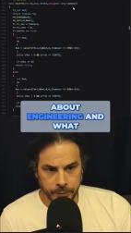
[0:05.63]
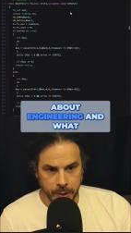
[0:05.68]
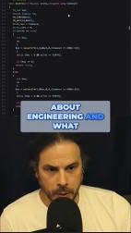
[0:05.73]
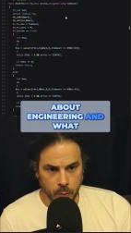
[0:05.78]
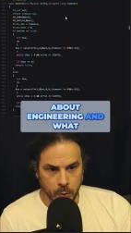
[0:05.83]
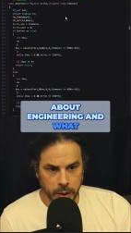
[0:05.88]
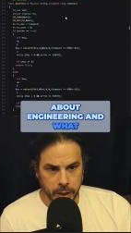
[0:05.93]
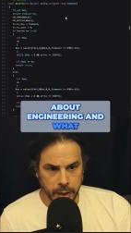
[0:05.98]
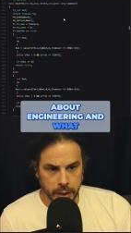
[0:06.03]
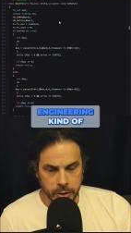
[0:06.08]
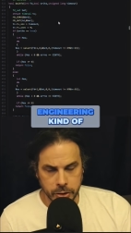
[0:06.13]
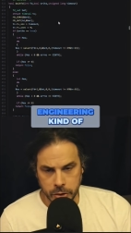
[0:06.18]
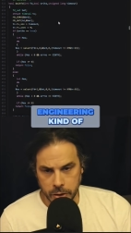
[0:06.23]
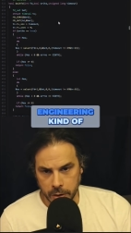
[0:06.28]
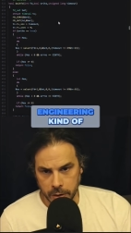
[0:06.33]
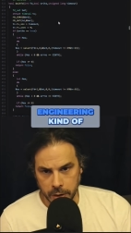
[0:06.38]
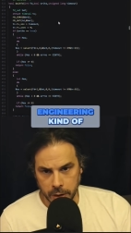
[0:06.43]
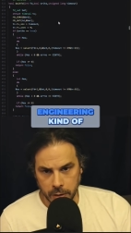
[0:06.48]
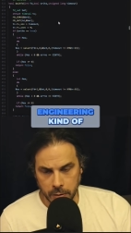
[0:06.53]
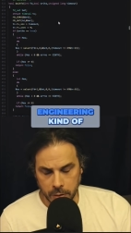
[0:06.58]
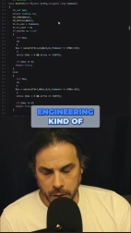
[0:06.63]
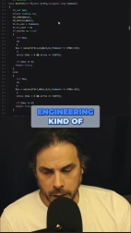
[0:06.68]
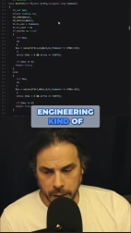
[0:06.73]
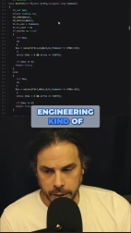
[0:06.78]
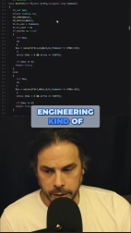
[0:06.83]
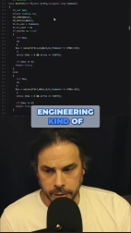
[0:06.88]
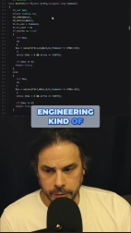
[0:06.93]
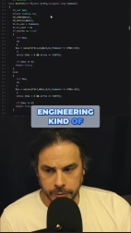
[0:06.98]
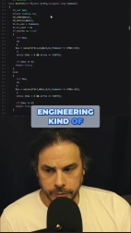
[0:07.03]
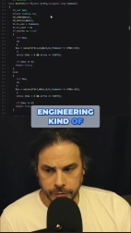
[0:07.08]
and what engineering
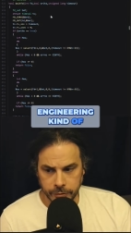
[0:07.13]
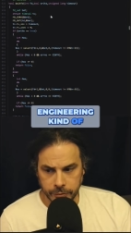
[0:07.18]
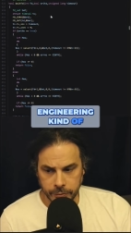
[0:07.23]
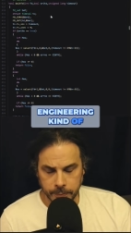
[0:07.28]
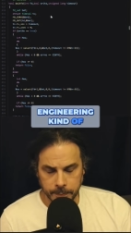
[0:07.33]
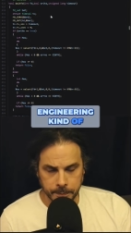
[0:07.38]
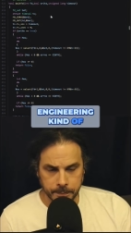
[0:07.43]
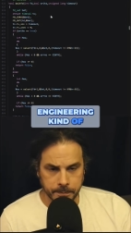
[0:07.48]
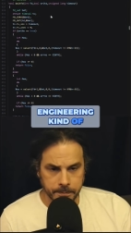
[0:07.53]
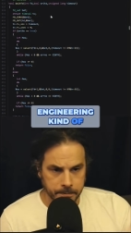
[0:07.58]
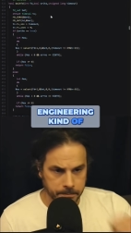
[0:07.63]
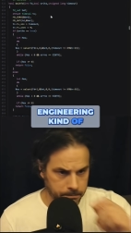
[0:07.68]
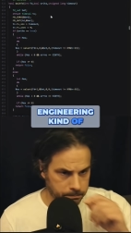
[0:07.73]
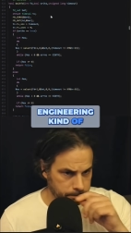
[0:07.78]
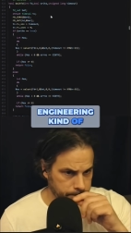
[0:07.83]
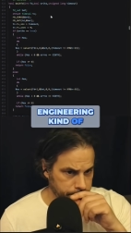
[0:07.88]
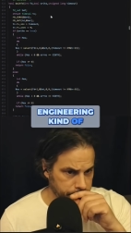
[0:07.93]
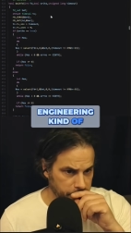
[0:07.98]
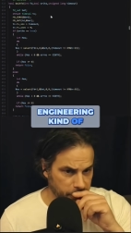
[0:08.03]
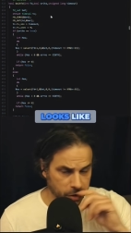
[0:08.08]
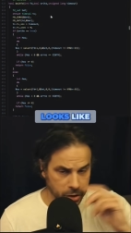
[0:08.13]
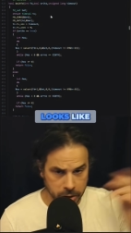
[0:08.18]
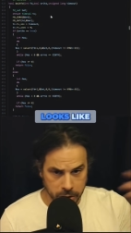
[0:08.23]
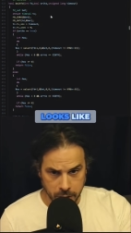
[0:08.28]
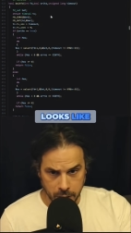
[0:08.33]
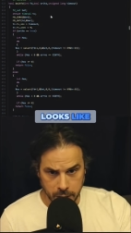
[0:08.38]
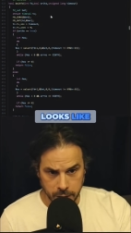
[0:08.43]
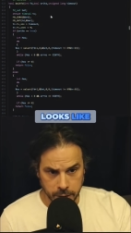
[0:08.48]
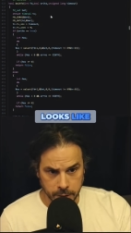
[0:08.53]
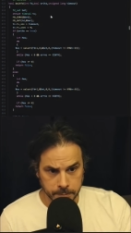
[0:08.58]
kind of looks
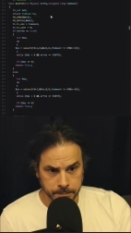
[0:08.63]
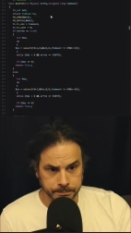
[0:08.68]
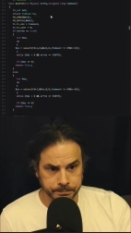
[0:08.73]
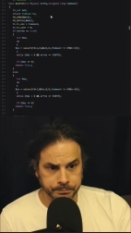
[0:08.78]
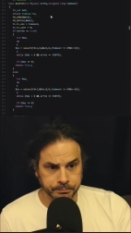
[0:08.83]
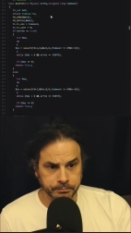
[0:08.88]
like